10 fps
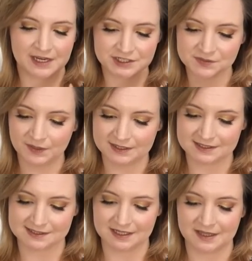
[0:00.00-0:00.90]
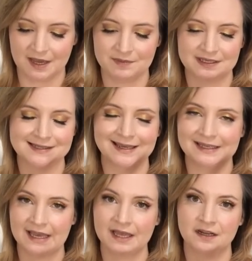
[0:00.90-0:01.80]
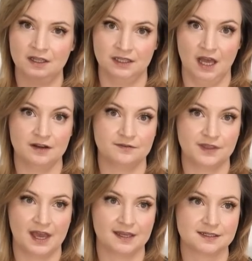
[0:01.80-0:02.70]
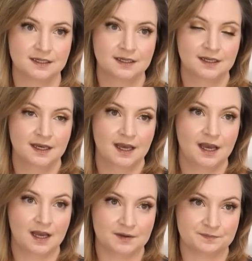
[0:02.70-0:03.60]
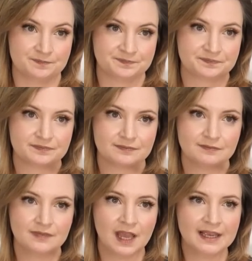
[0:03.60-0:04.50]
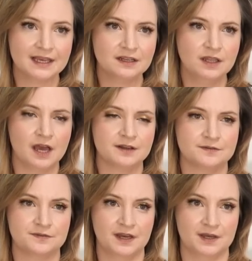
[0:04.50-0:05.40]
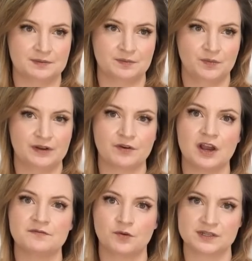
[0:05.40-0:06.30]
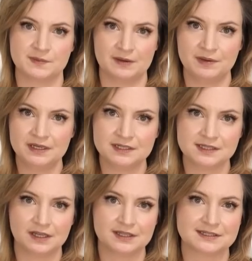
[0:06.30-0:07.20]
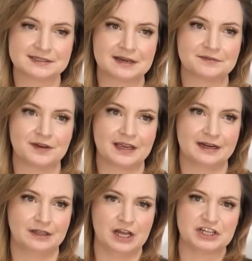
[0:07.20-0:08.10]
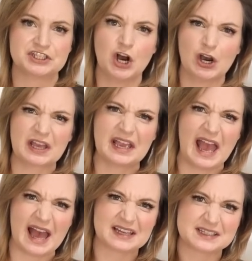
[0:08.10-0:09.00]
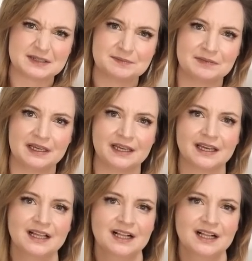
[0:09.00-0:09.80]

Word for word: I just wanted to say that because I get a lot of that. Um, I get a lot of, um, whenever I voice my opinions on this stuff, I get a lot of talking at me,